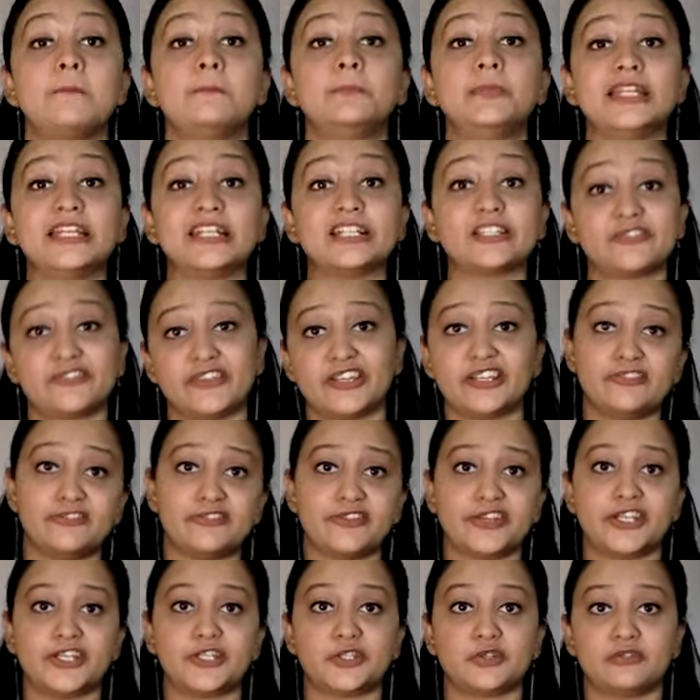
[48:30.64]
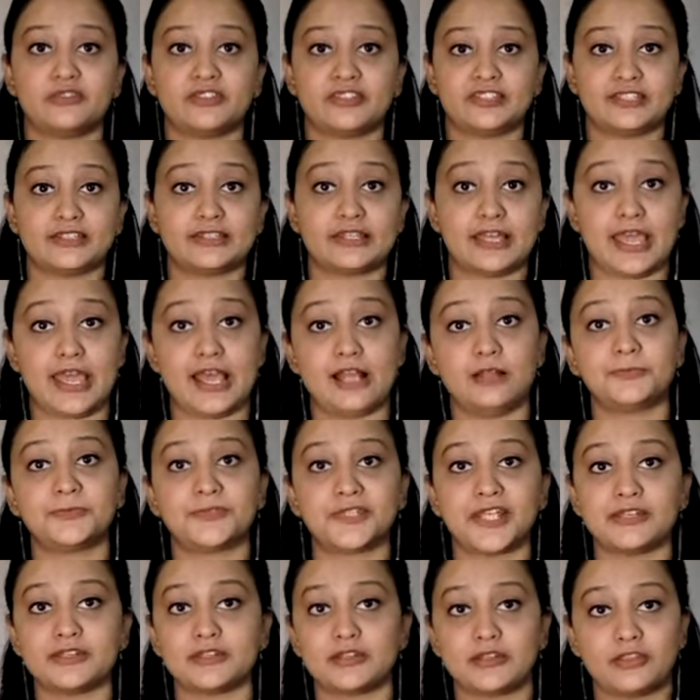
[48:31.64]
Please feel free to visit the Help
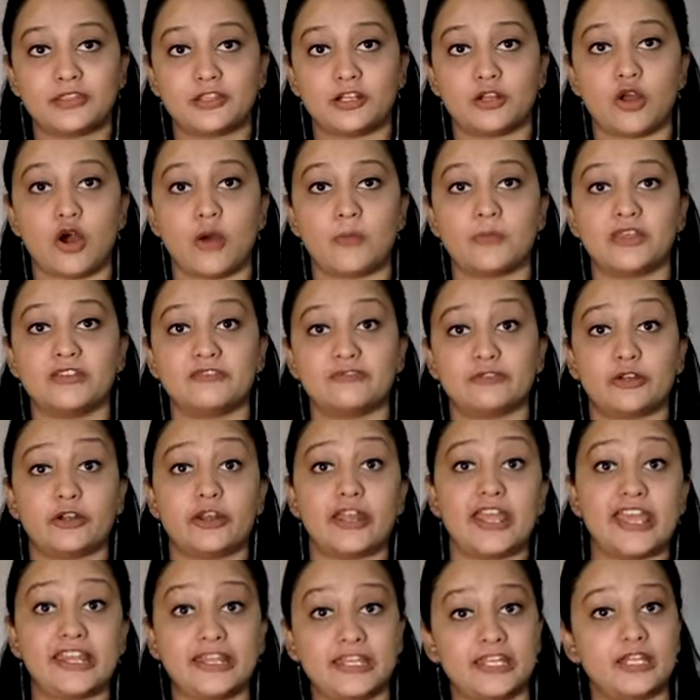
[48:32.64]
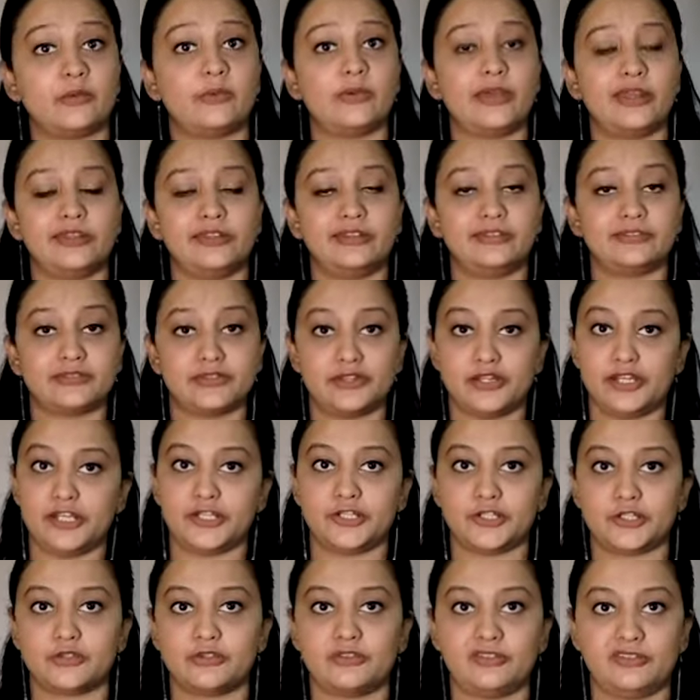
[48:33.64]
Center in the lobby for any queries
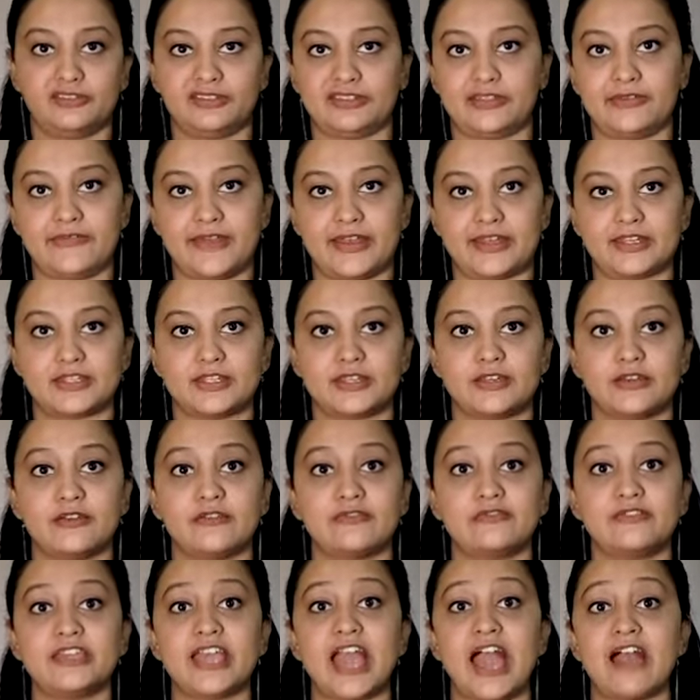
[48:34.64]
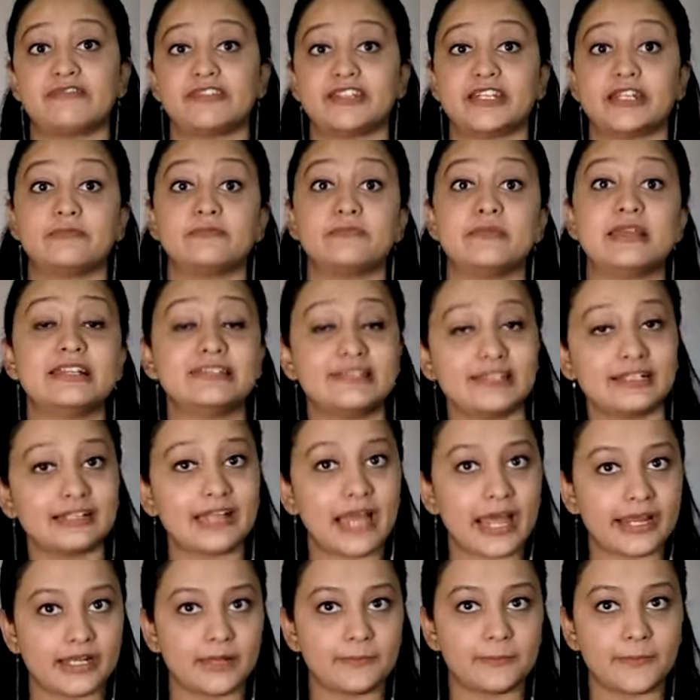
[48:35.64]
related to this event. We have an amazing
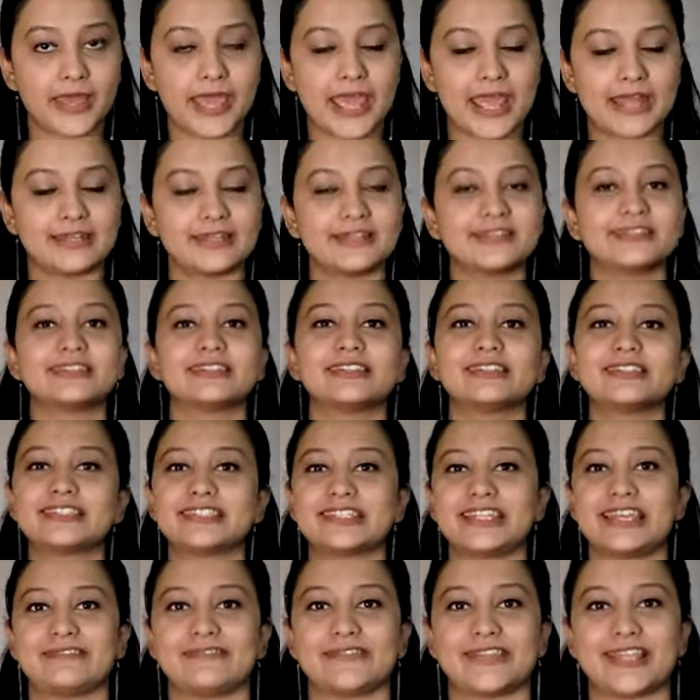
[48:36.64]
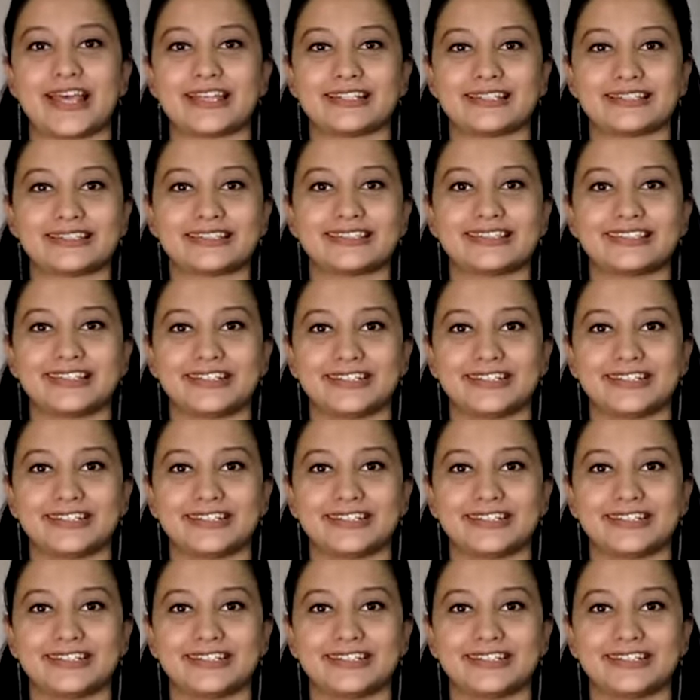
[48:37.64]
lineup ahead, so stay with us.